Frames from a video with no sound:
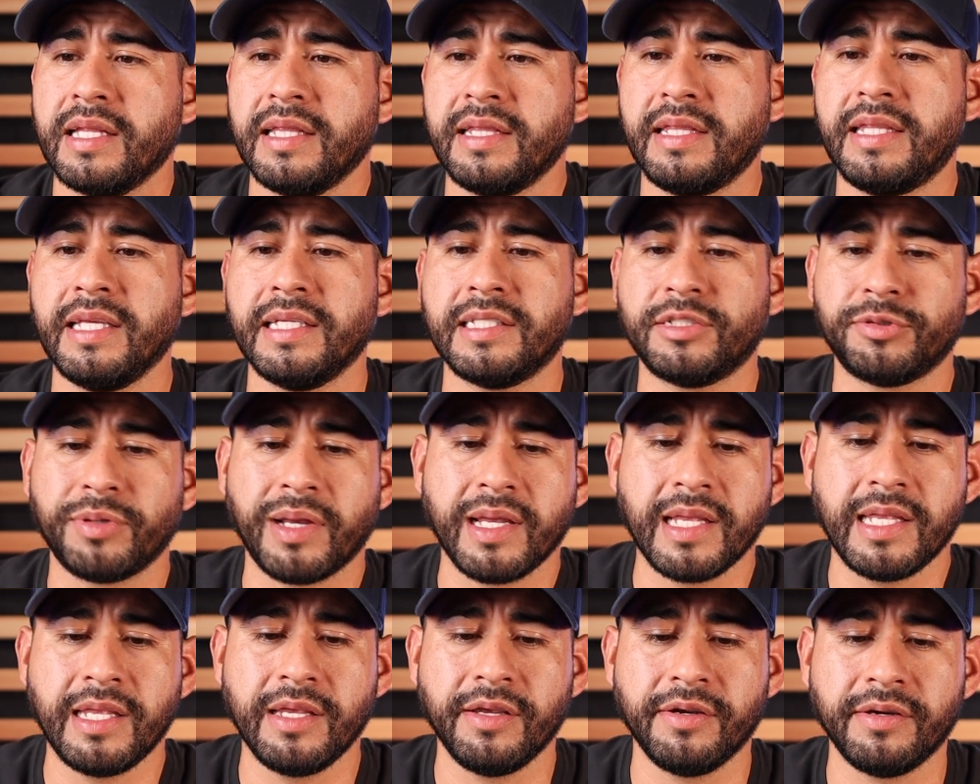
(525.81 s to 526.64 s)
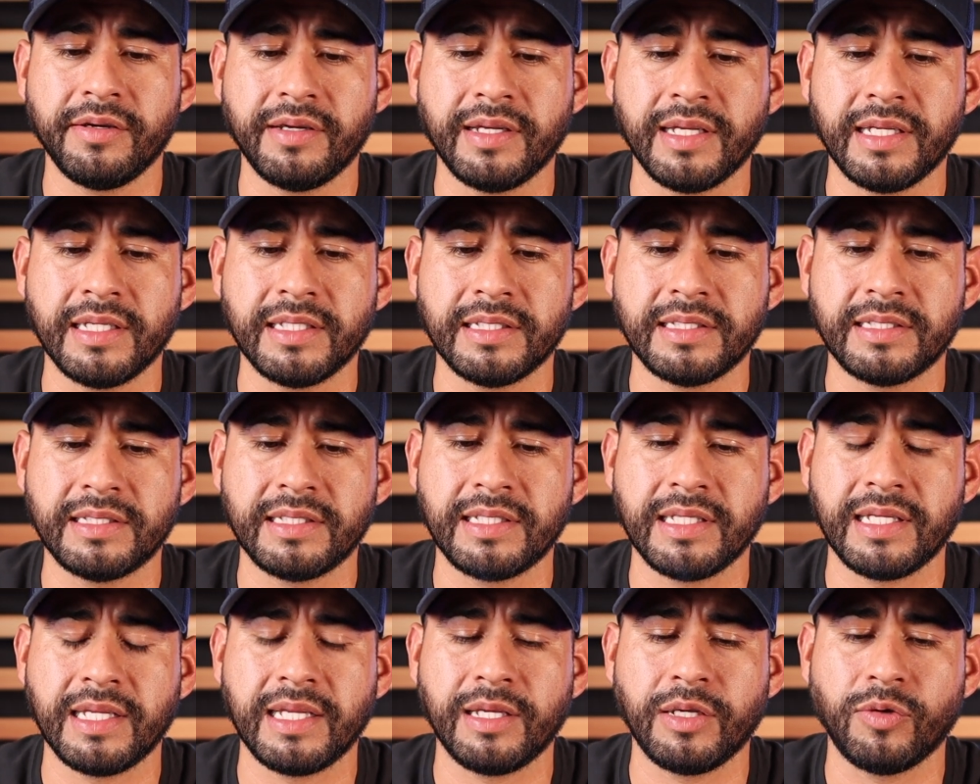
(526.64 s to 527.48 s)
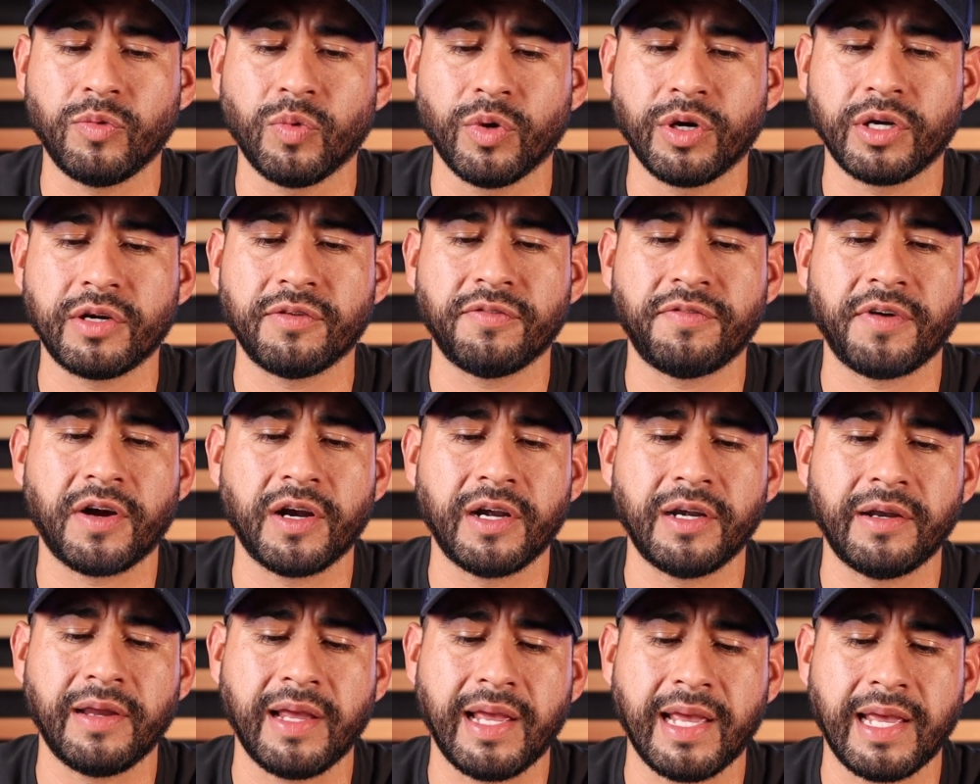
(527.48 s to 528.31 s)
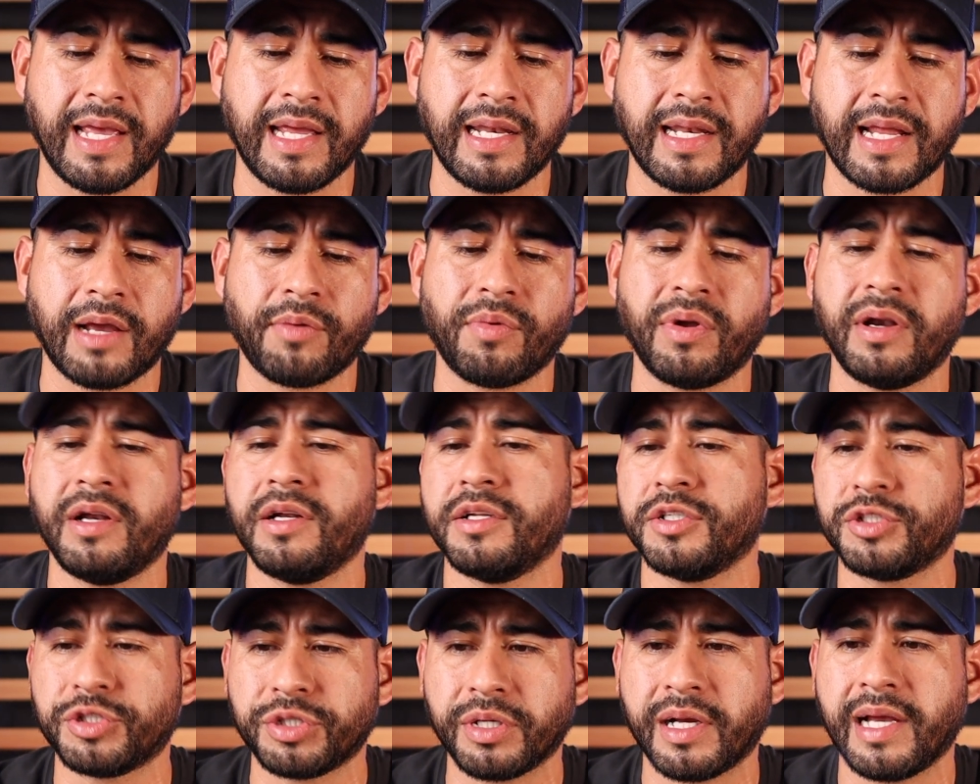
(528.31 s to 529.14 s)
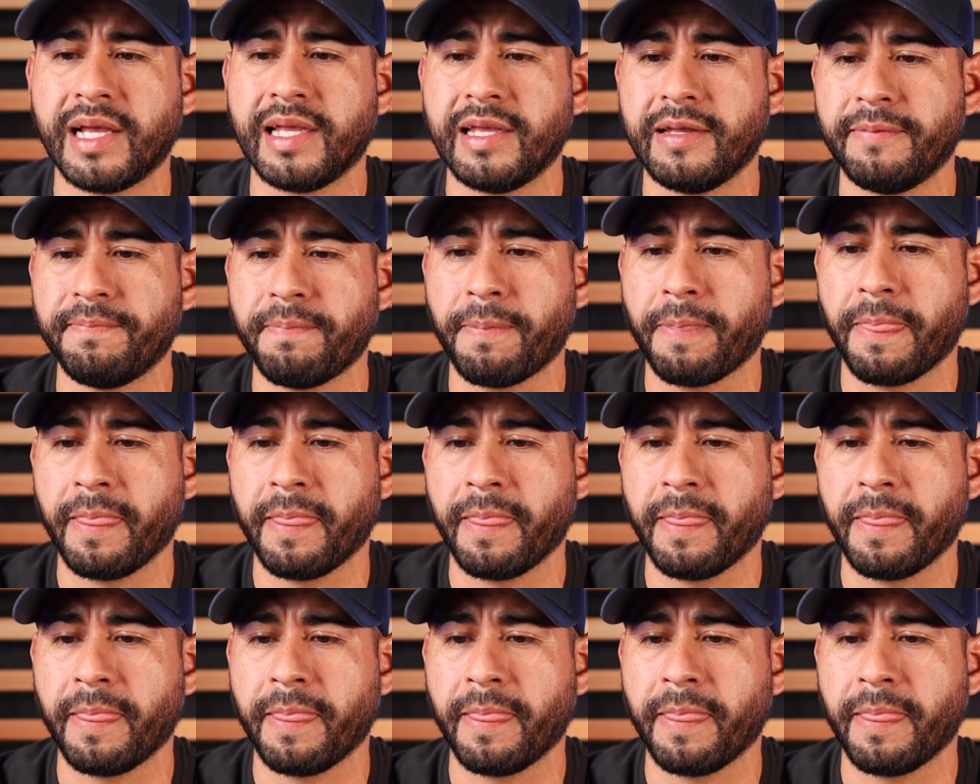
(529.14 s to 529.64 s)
This right here is the Work of Art, and I wanted to try it